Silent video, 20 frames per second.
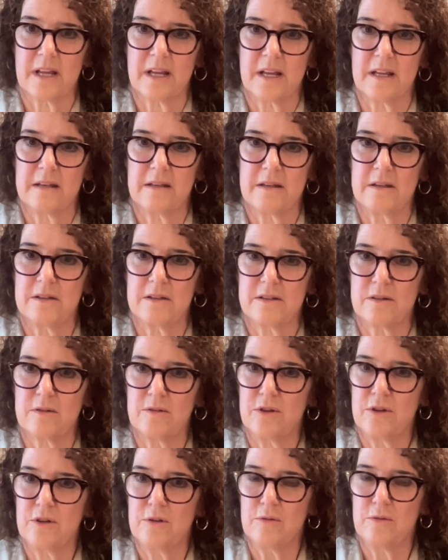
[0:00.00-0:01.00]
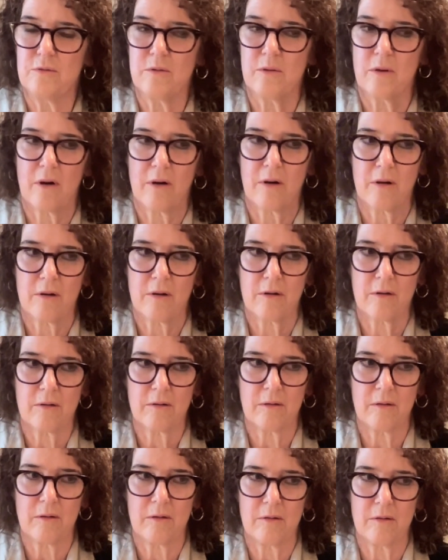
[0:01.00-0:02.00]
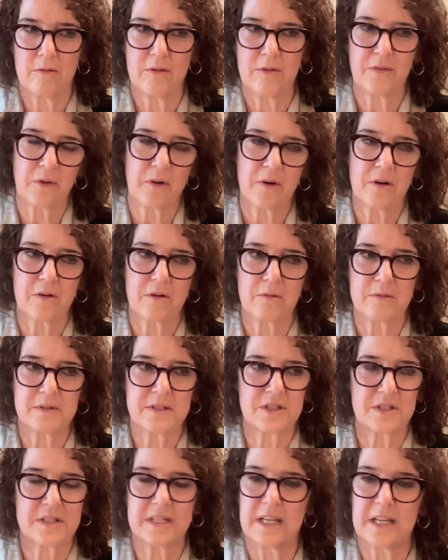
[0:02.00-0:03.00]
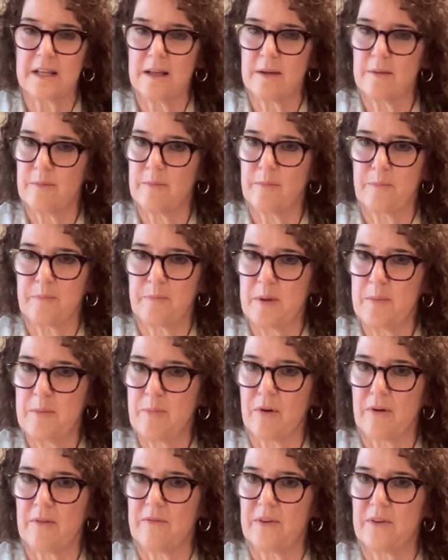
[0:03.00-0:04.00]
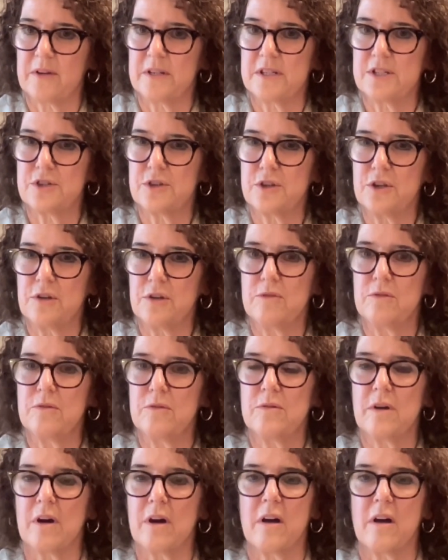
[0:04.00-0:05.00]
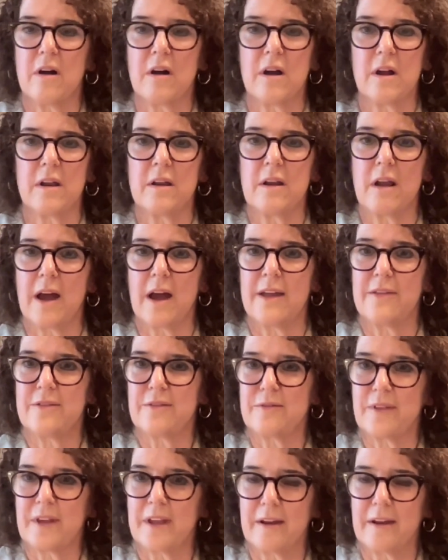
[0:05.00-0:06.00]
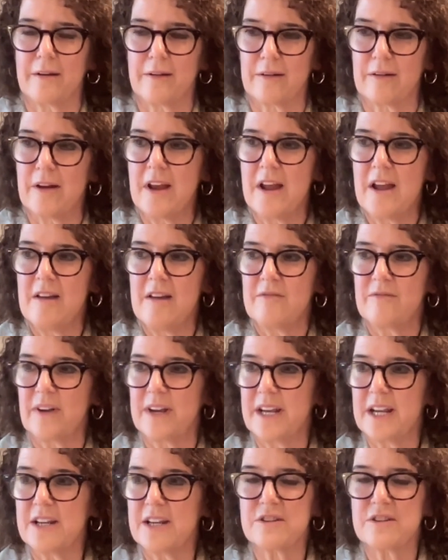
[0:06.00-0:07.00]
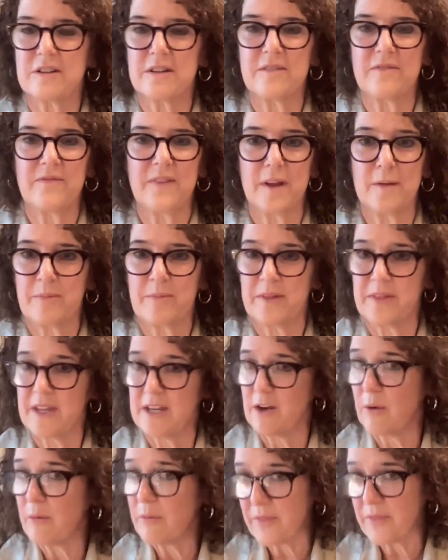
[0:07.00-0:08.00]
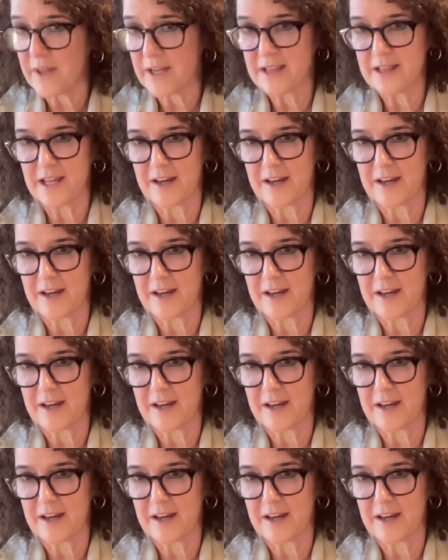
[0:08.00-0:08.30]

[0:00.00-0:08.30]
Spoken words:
And so this article was just saying that people are very skewed on either they are financially fit, but they don't think